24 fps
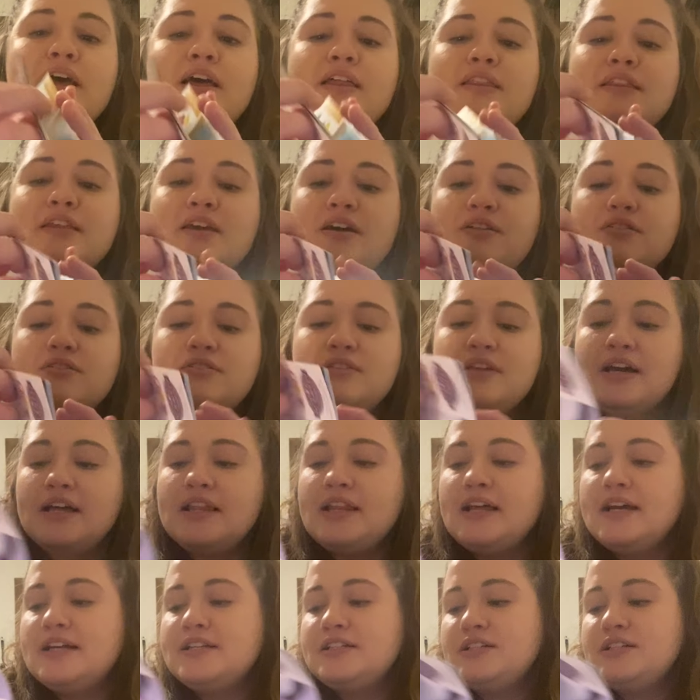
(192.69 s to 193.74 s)
The other thing I
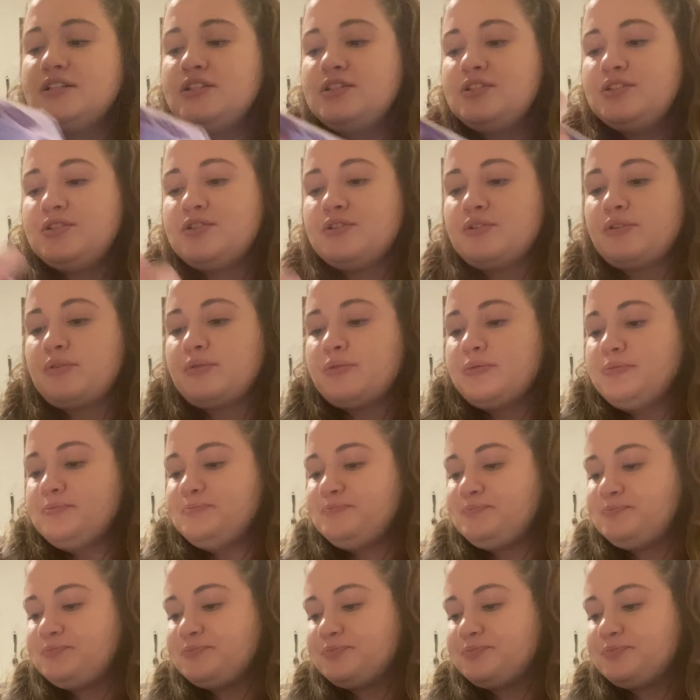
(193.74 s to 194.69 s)
like to do